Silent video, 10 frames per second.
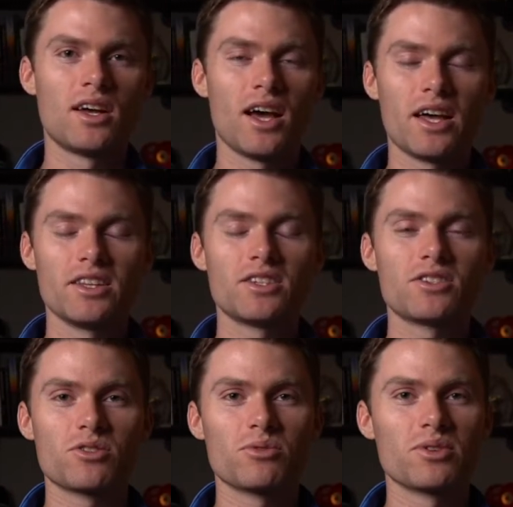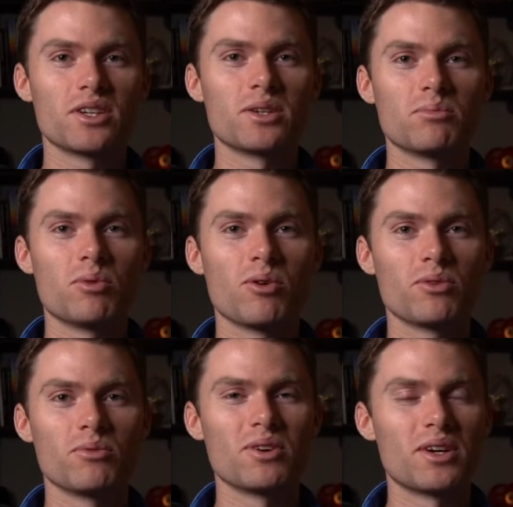And this is a really
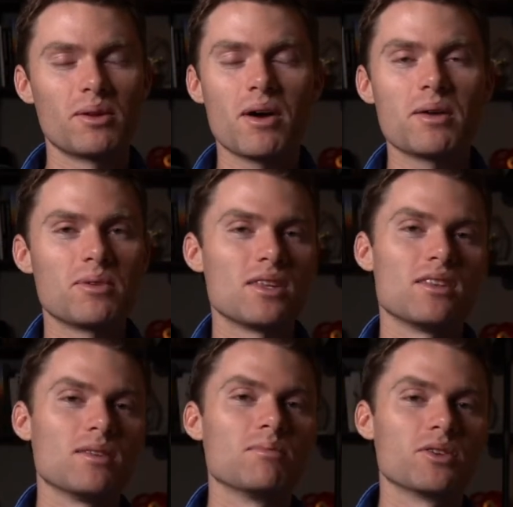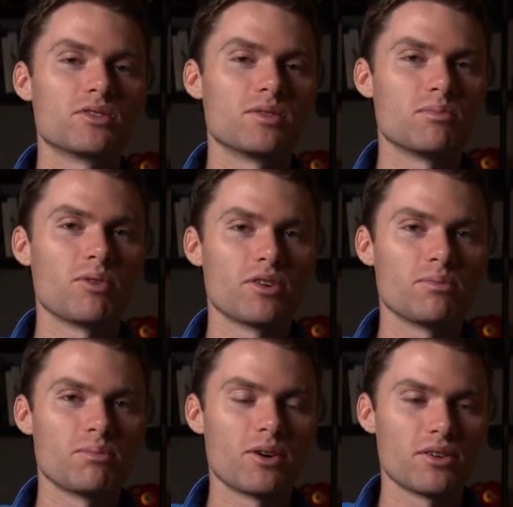important one and might be the most
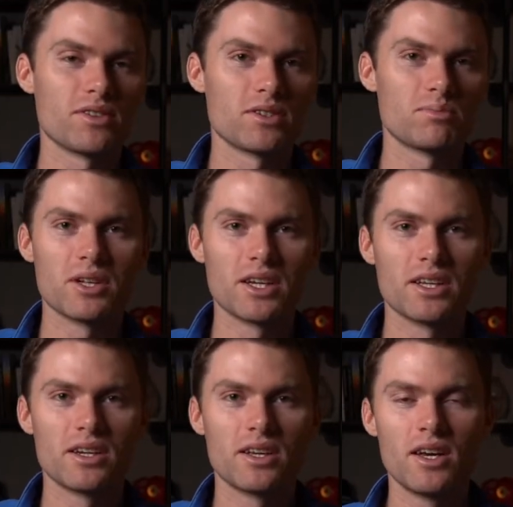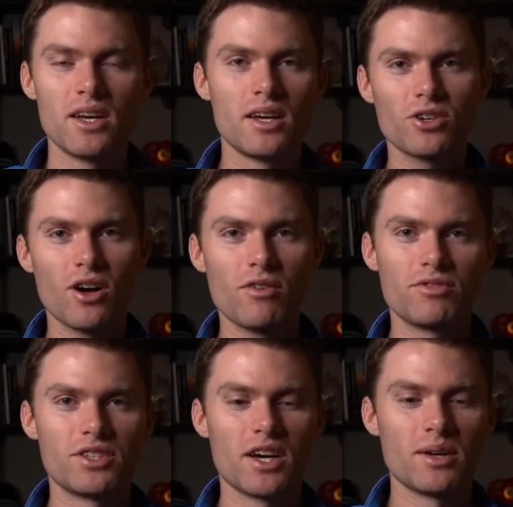important part of this planning. I'm sure
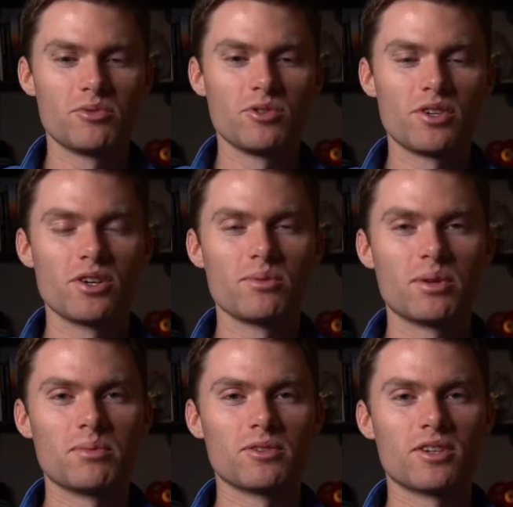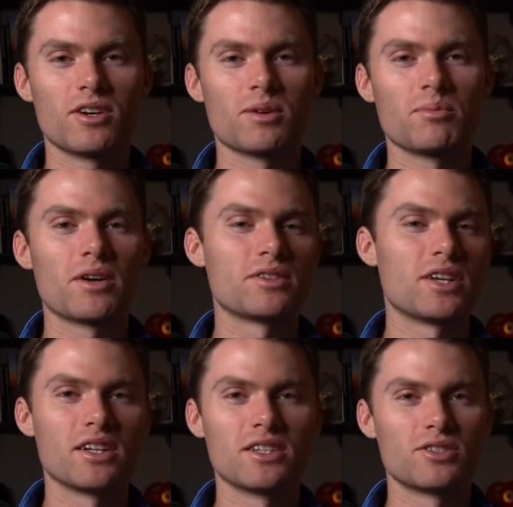oftentimes you hear people talk about
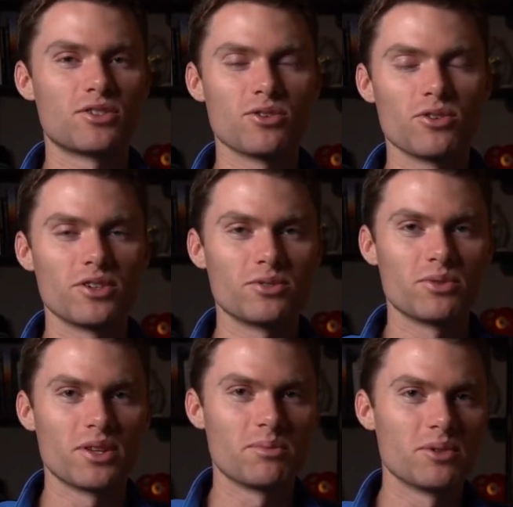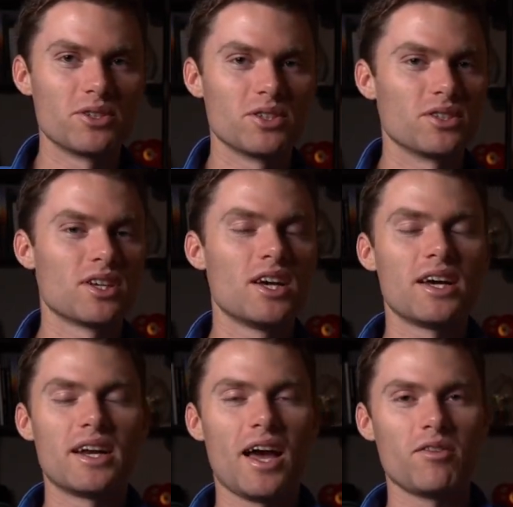telling stories with images
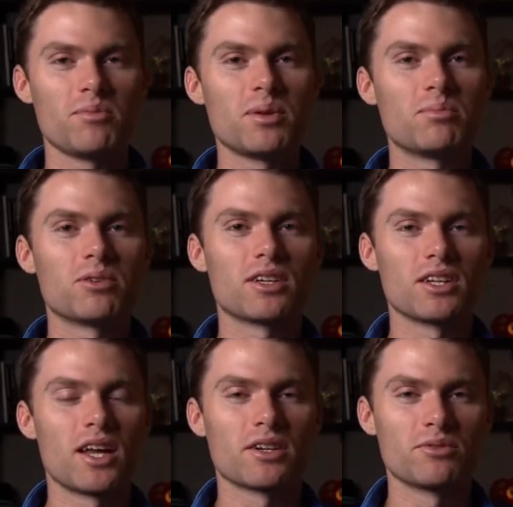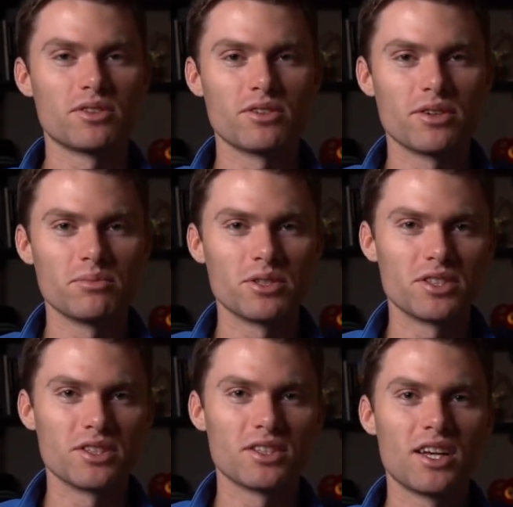and having people connect with their
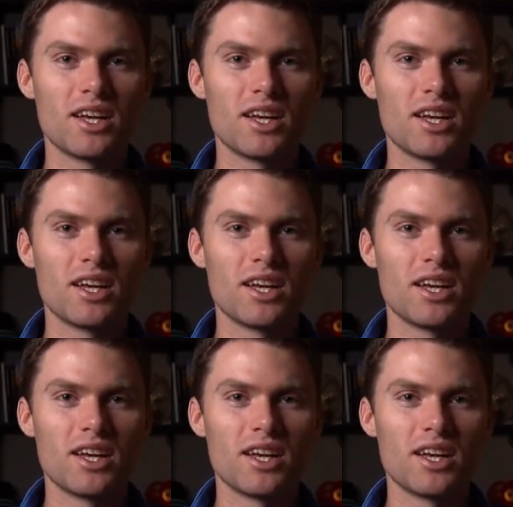images.